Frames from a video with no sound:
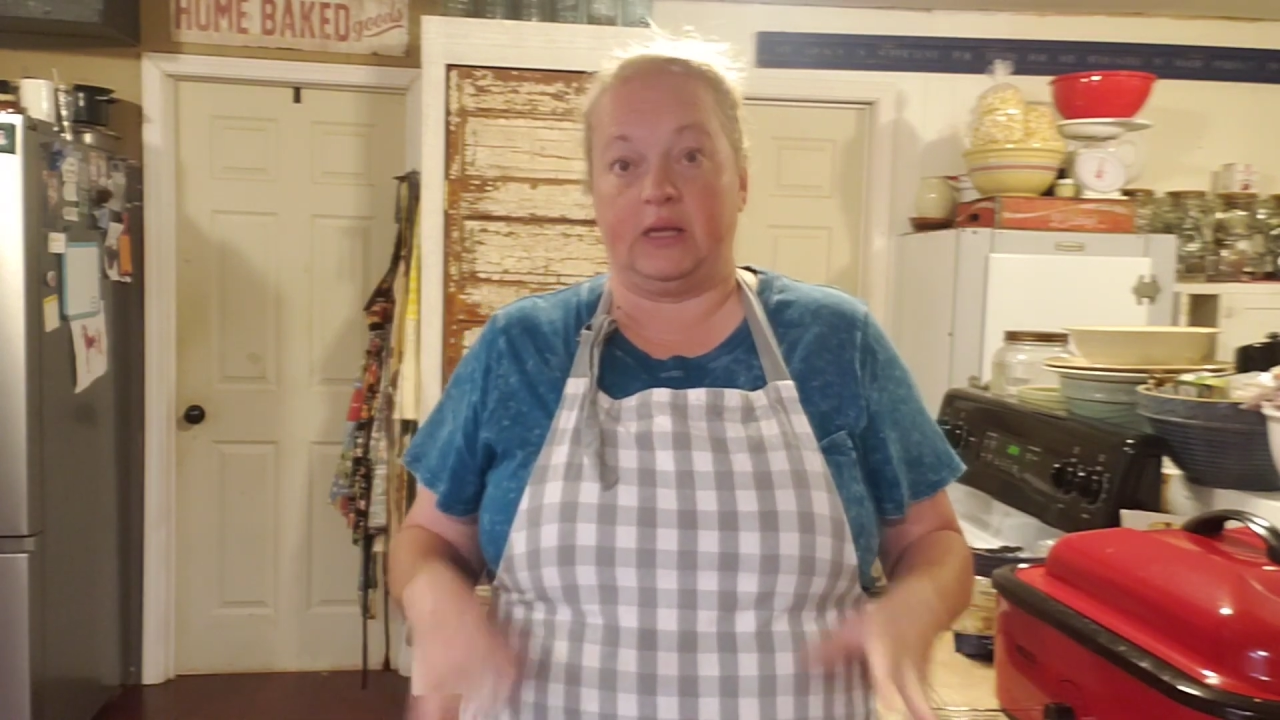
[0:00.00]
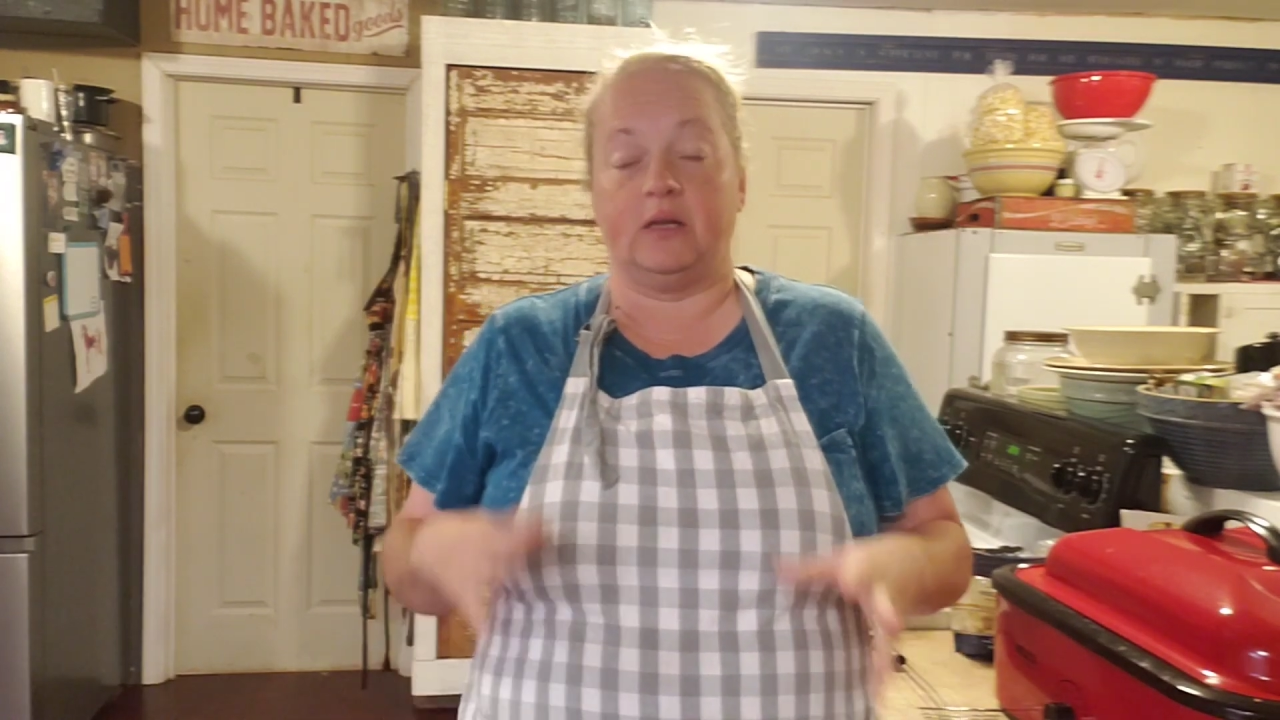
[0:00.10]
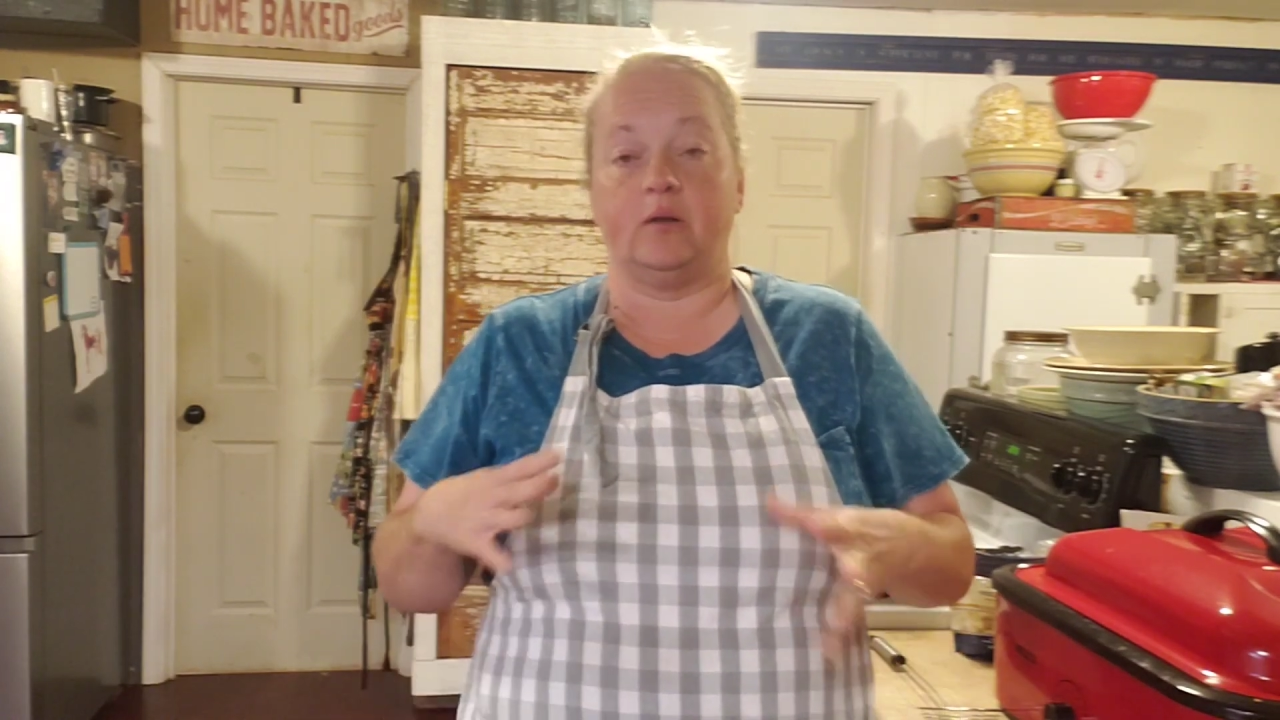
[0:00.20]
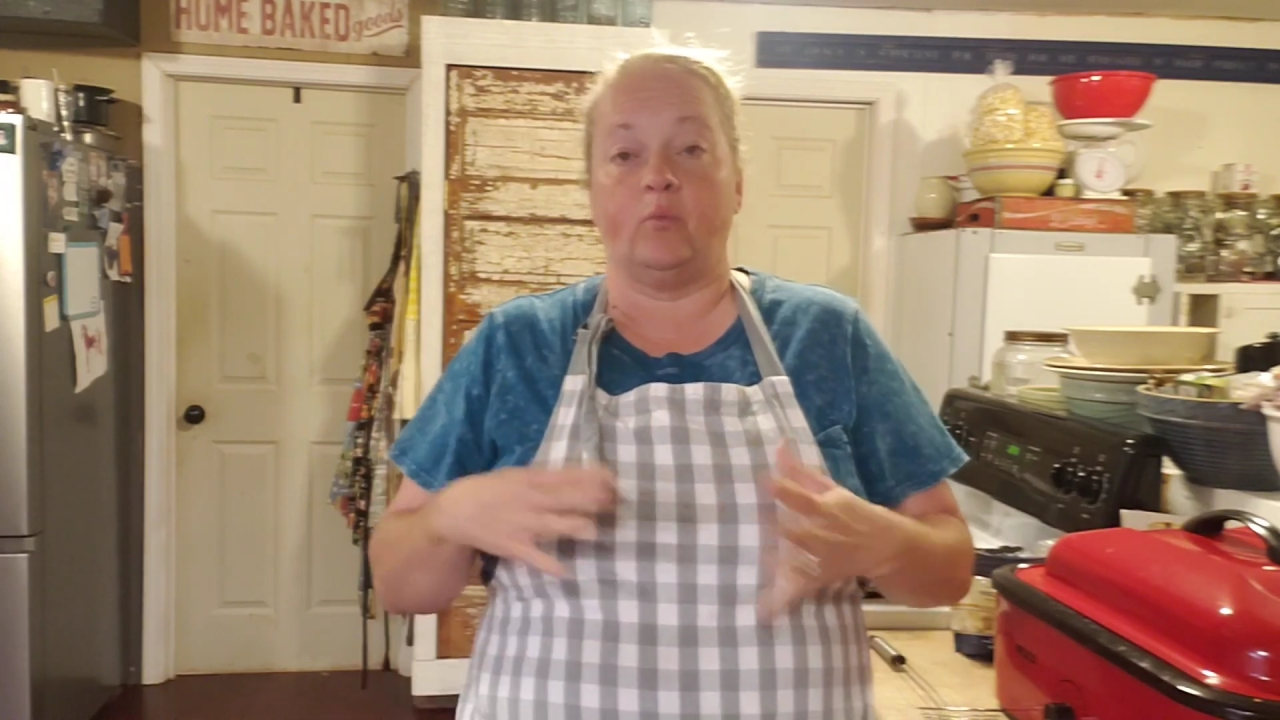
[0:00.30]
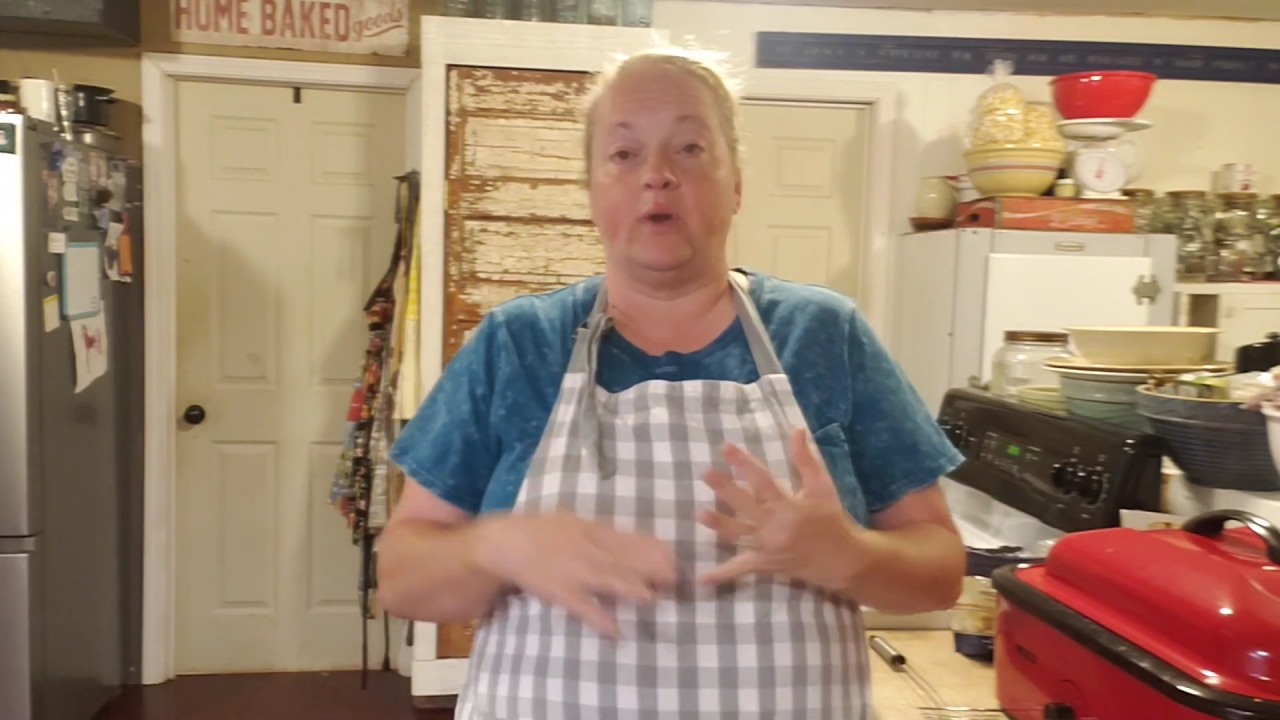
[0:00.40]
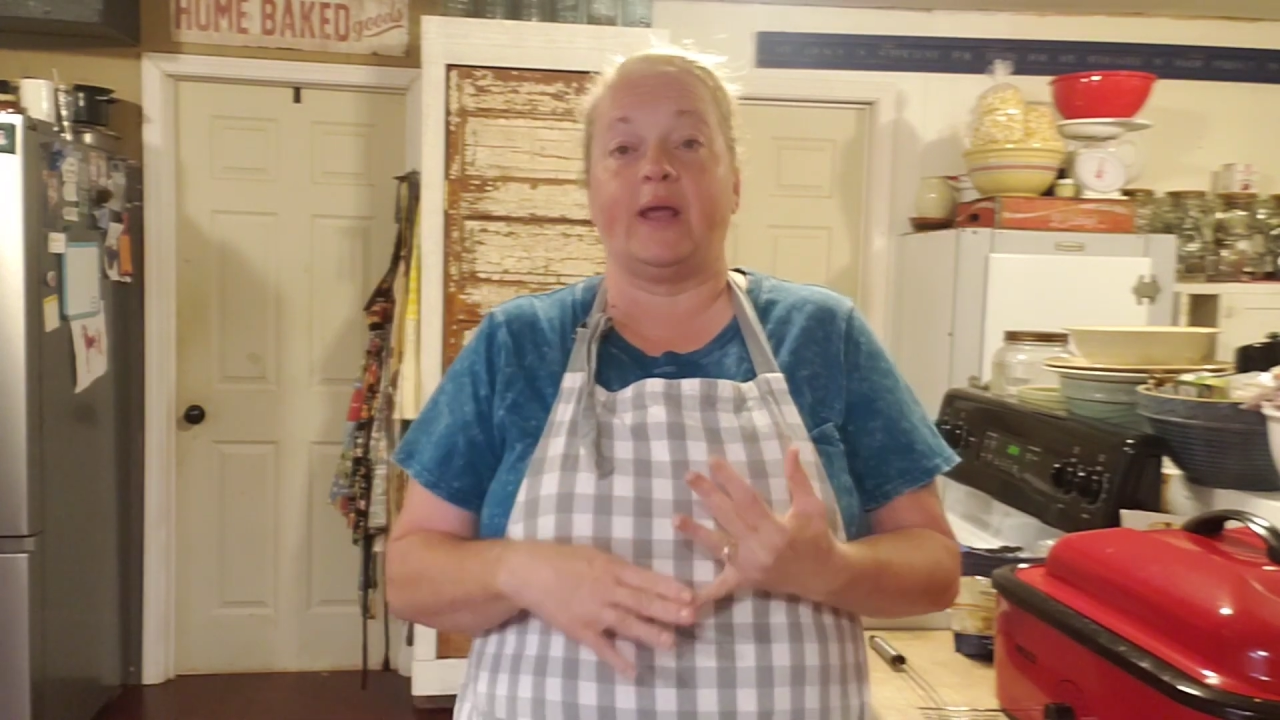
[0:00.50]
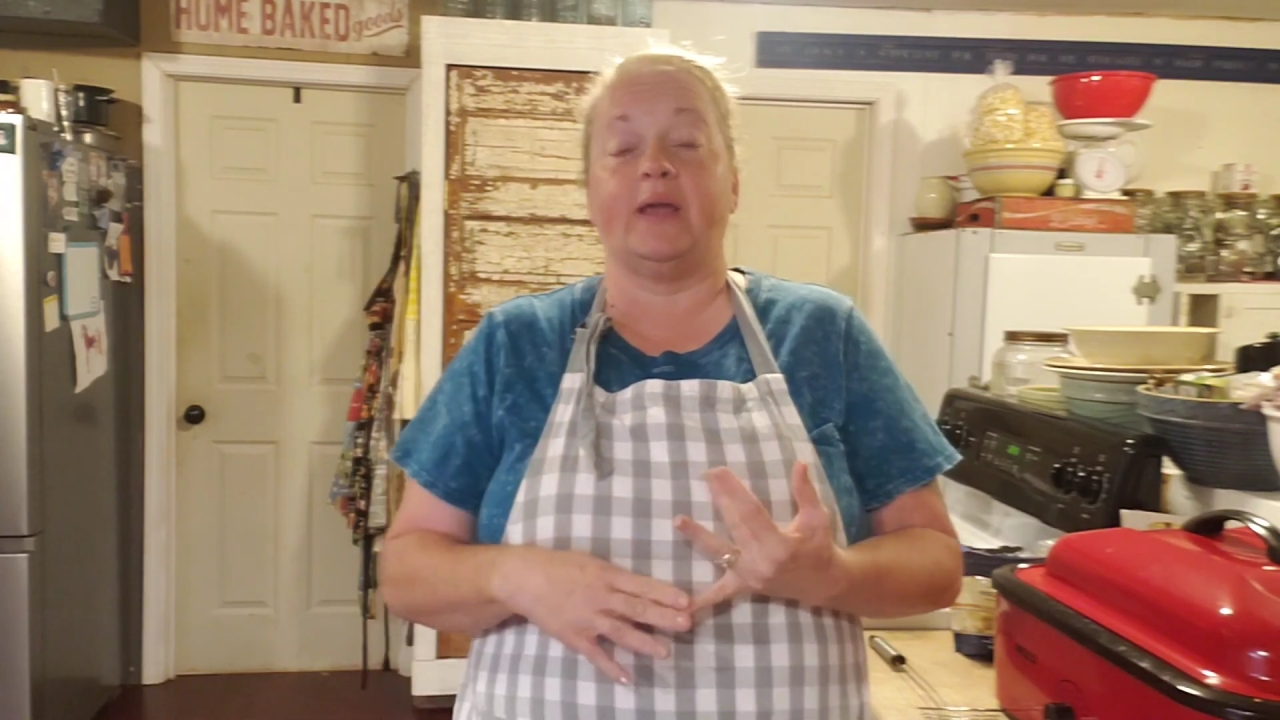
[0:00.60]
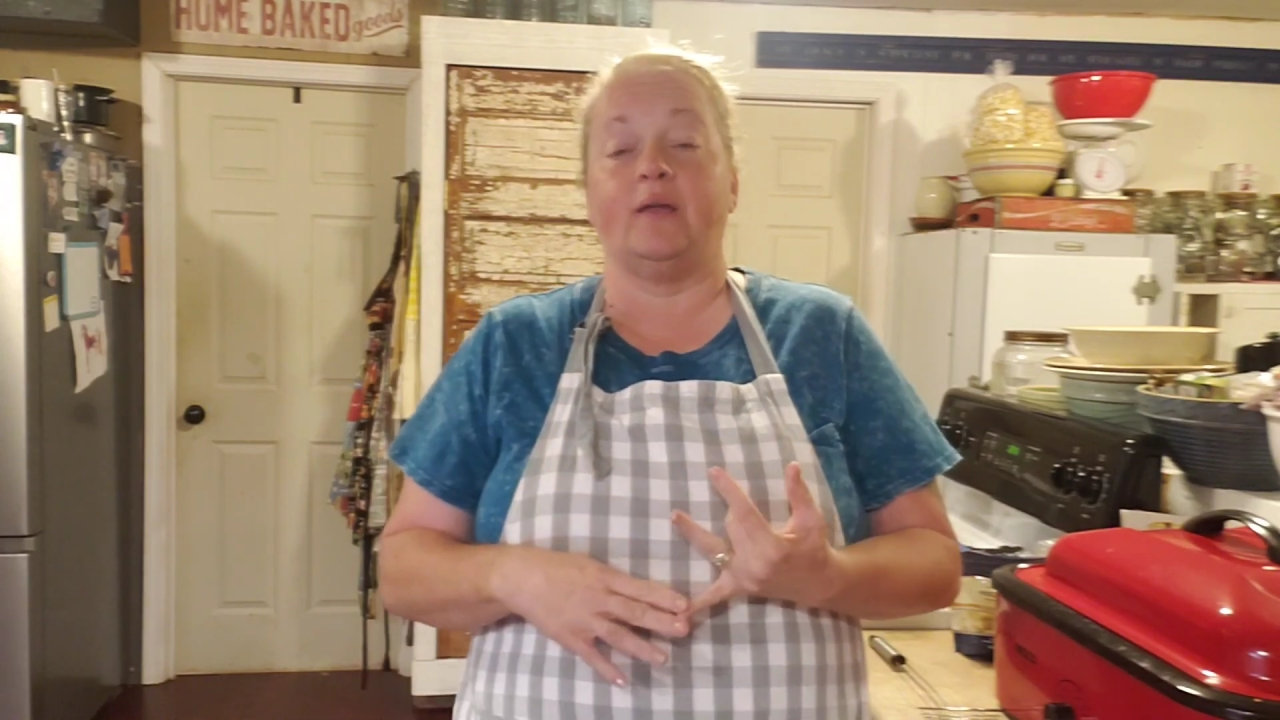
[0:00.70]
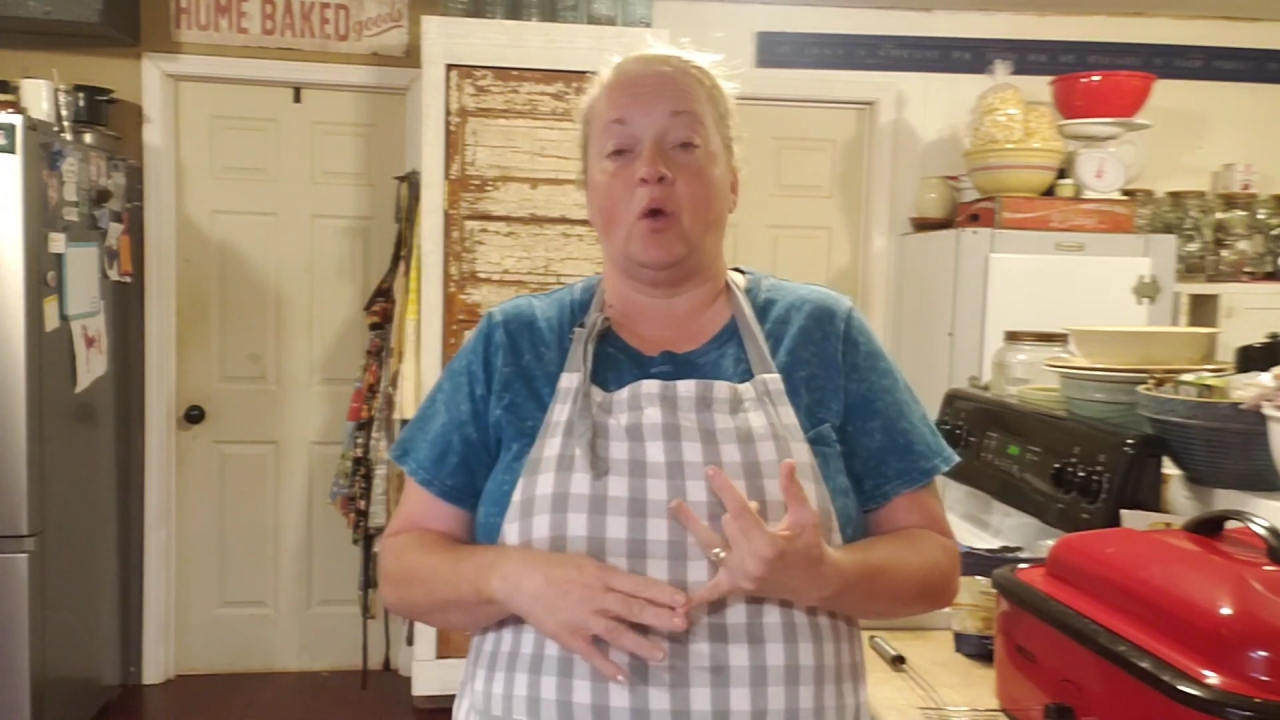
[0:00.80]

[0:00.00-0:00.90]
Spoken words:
And when I